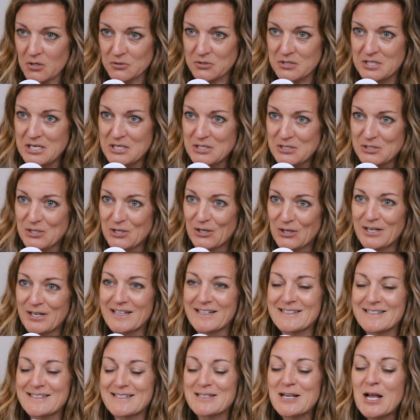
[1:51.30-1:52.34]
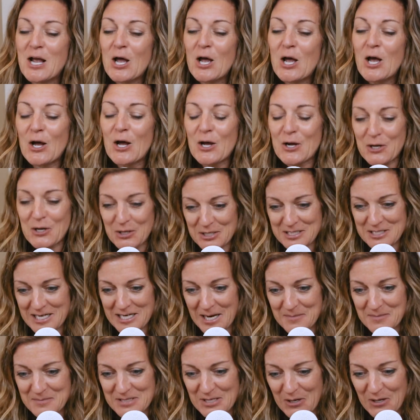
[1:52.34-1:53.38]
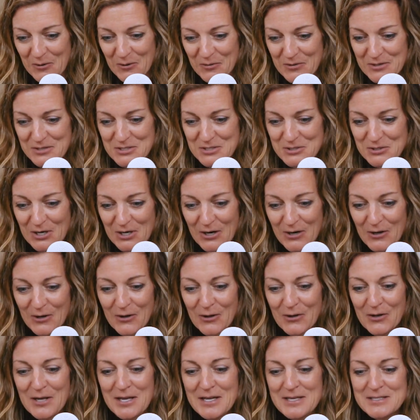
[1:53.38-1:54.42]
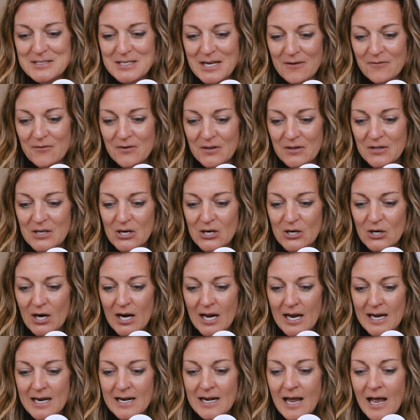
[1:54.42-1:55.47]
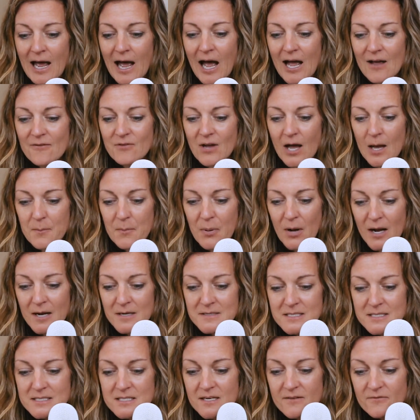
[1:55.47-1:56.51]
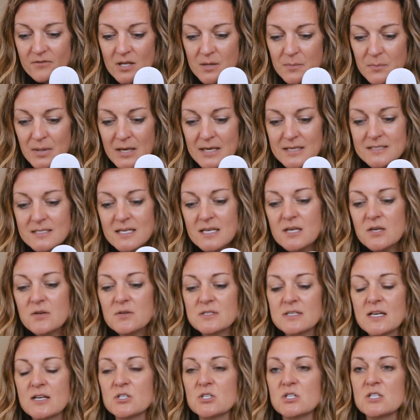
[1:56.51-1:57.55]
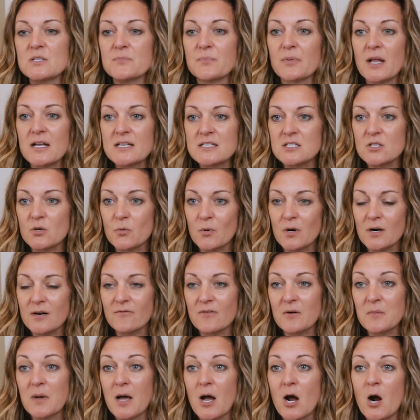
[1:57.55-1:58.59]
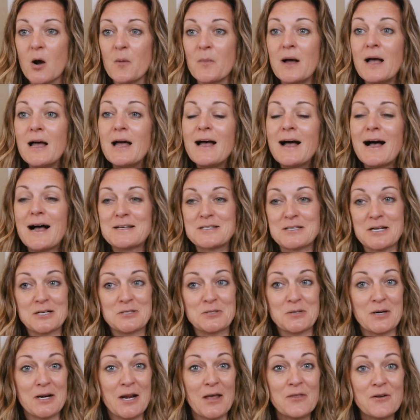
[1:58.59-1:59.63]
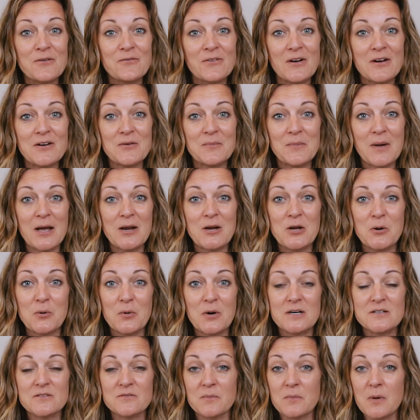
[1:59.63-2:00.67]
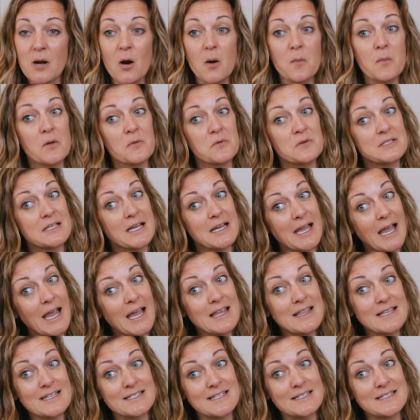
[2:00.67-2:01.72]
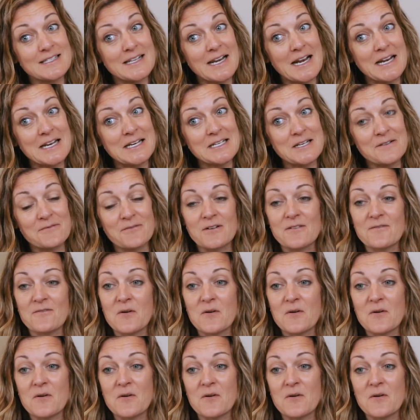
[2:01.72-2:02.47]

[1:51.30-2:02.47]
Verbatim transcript: t shirt. It's a good time to own the struggle. Definitely great. I've got Positively Pixie who says she's blessed to work from home. I talked to another friend of mine who works from home who was like, hey, this isn't any different for